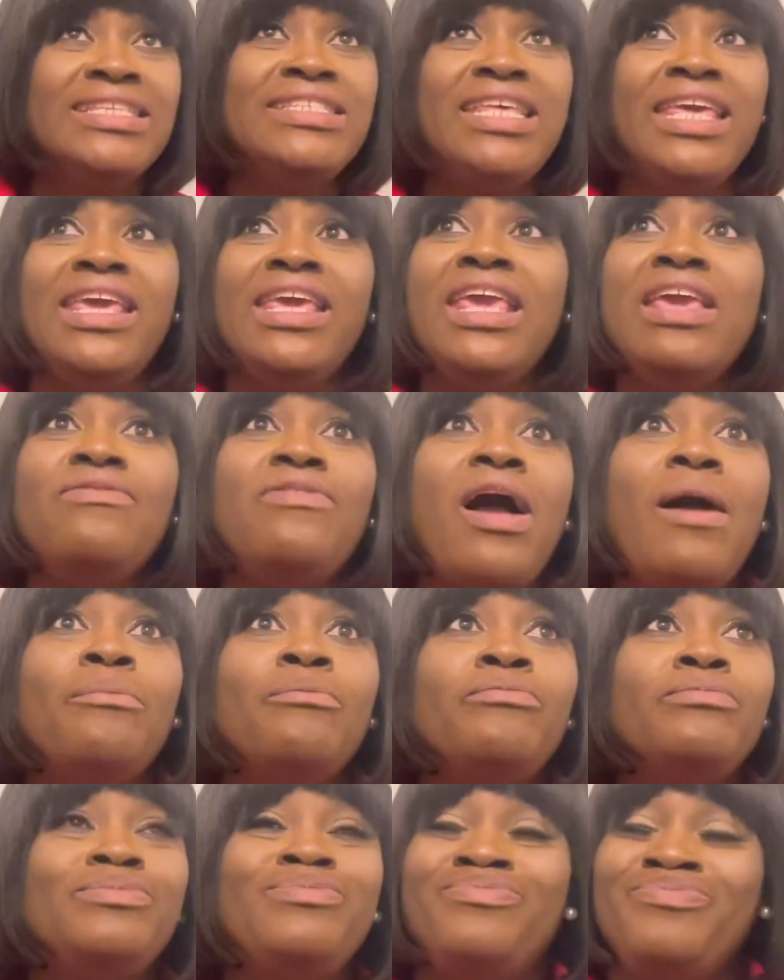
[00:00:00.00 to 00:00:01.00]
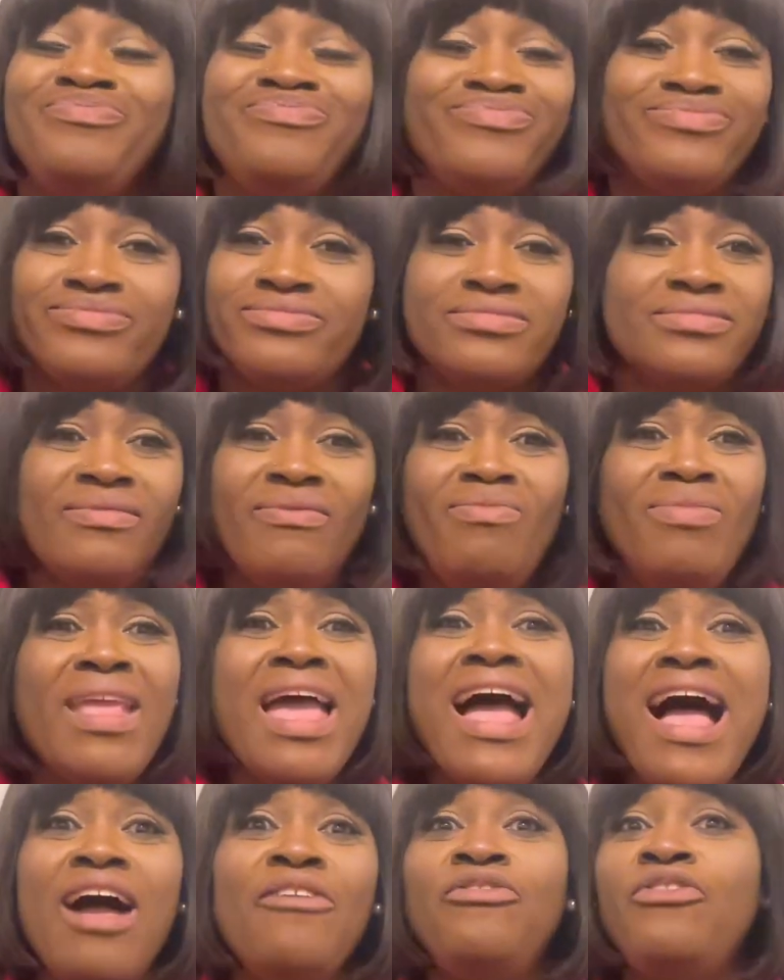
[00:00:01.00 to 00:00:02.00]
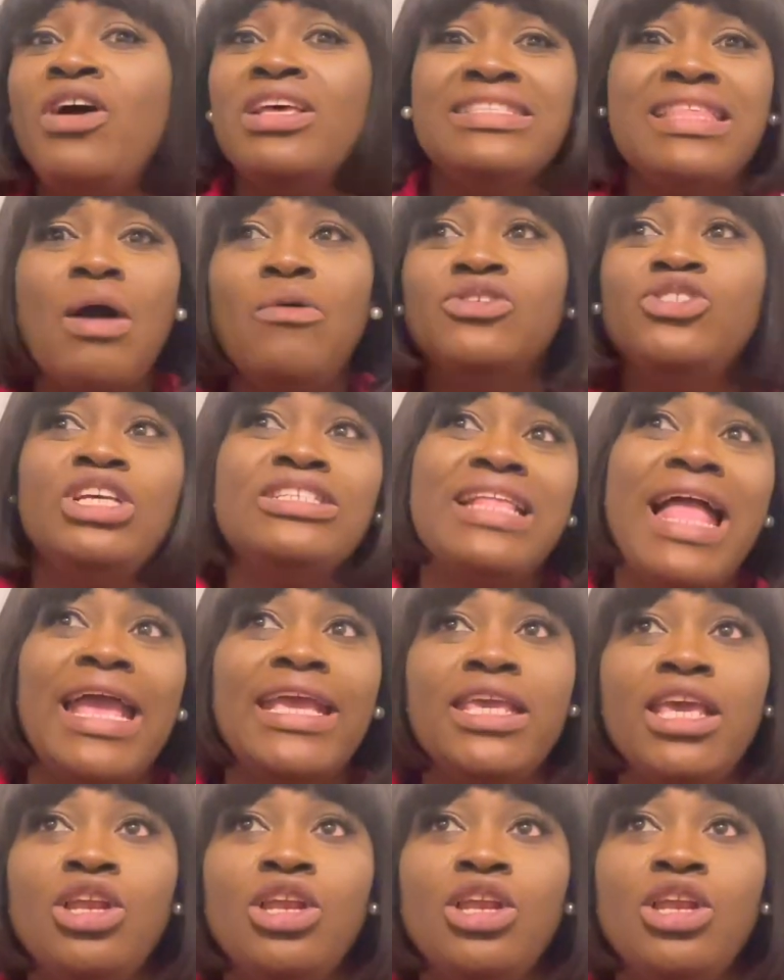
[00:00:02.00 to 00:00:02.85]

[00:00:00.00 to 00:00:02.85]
See, if I'm at first I was just like,